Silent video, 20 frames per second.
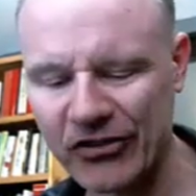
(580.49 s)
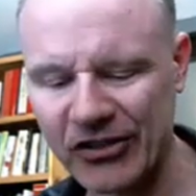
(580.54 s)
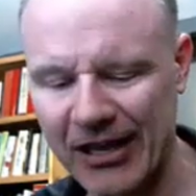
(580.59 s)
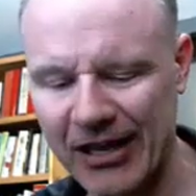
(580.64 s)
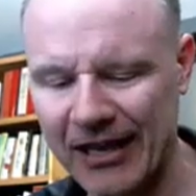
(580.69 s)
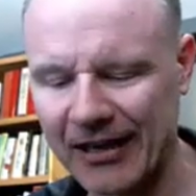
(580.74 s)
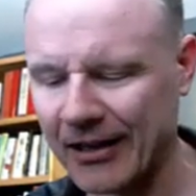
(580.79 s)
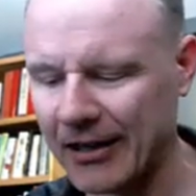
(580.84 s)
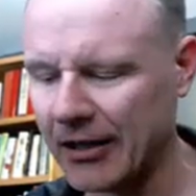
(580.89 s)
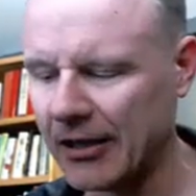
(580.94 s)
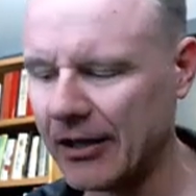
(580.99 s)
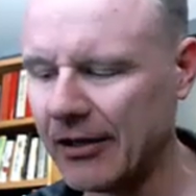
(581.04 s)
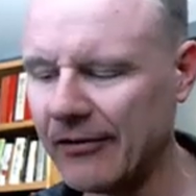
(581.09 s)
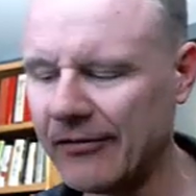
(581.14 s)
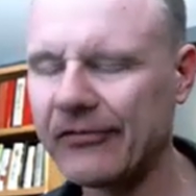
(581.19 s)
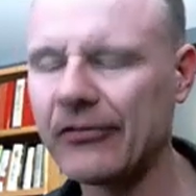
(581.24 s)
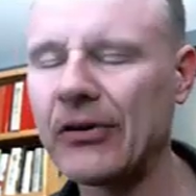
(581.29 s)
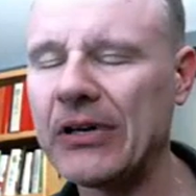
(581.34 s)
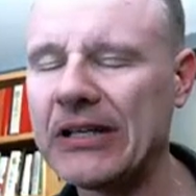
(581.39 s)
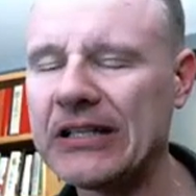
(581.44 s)
Like,
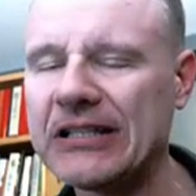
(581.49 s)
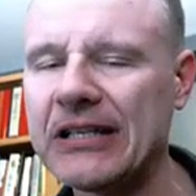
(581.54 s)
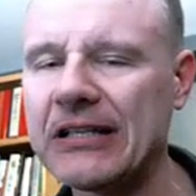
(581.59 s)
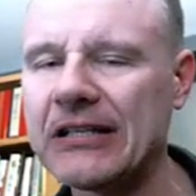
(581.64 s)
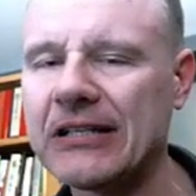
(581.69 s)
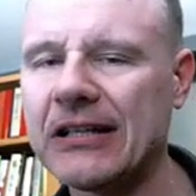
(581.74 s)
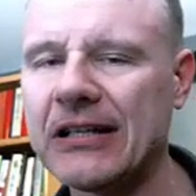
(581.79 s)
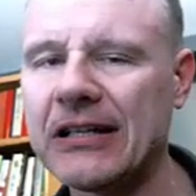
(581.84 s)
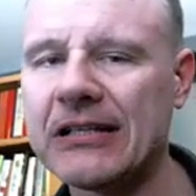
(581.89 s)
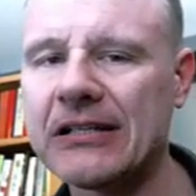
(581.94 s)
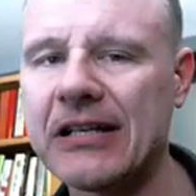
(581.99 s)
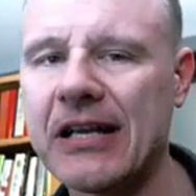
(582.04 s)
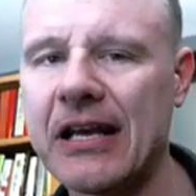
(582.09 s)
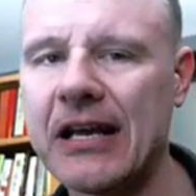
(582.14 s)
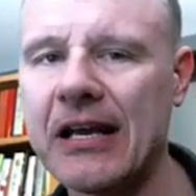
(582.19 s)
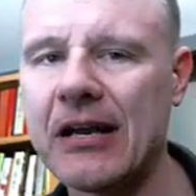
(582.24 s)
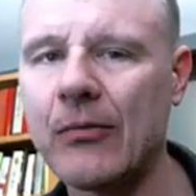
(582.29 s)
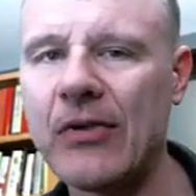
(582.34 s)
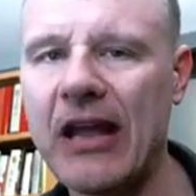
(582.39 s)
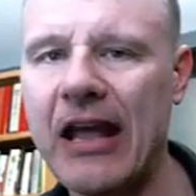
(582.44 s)
for instance, let's
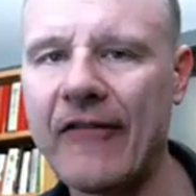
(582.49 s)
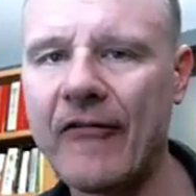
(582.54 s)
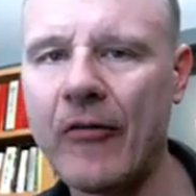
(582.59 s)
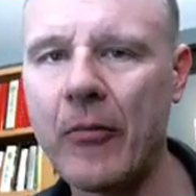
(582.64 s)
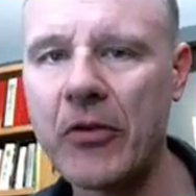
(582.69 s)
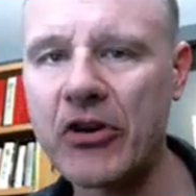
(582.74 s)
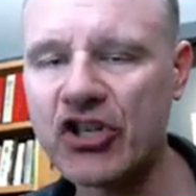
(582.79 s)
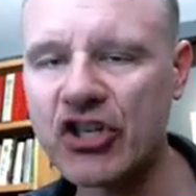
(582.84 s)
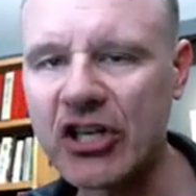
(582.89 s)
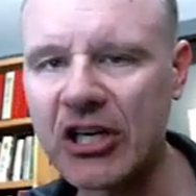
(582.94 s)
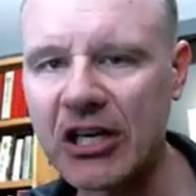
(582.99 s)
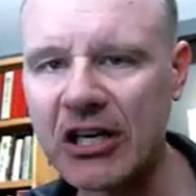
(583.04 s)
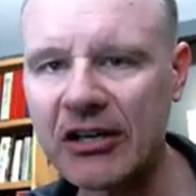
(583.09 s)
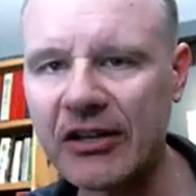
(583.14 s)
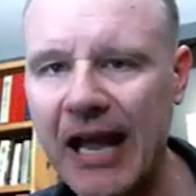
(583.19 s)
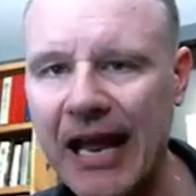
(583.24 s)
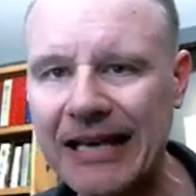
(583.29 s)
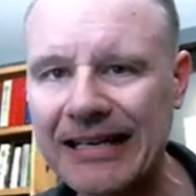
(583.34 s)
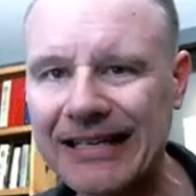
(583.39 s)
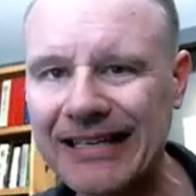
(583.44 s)
say we have a machine
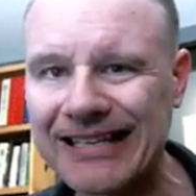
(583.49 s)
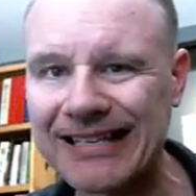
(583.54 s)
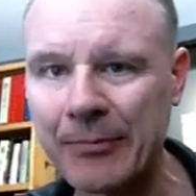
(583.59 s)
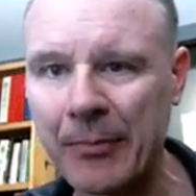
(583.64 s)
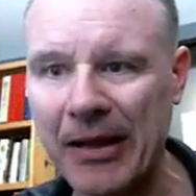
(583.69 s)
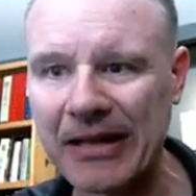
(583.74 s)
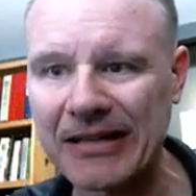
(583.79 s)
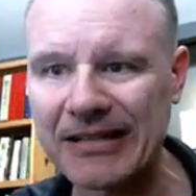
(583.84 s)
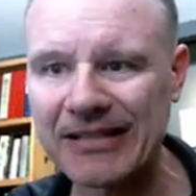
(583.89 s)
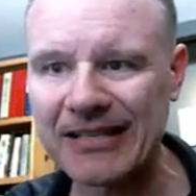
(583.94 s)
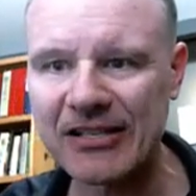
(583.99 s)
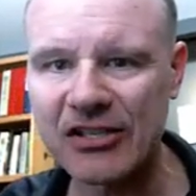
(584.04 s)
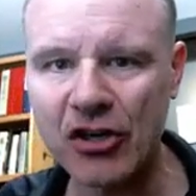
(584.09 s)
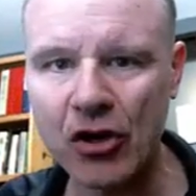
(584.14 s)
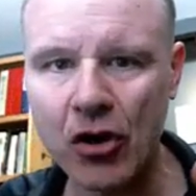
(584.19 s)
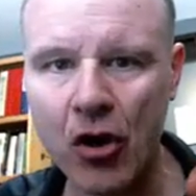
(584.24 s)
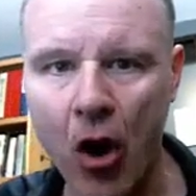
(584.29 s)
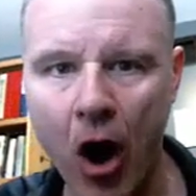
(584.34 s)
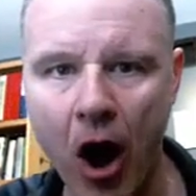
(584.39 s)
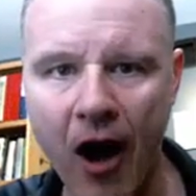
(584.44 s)
that dispenses
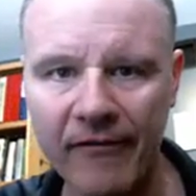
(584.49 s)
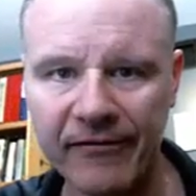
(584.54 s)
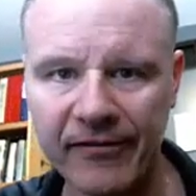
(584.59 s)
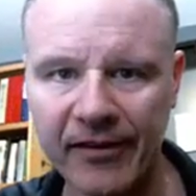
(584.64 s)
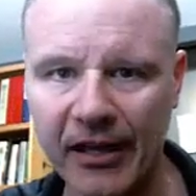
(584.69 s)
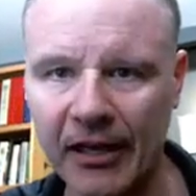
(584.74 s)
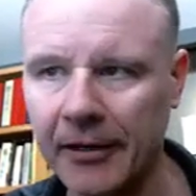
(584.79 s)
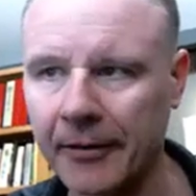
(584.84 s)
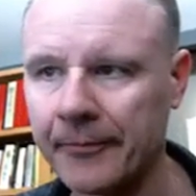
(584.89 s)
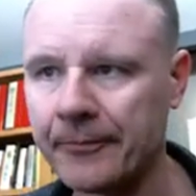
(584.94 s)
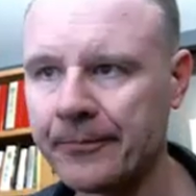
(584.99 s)
coffee.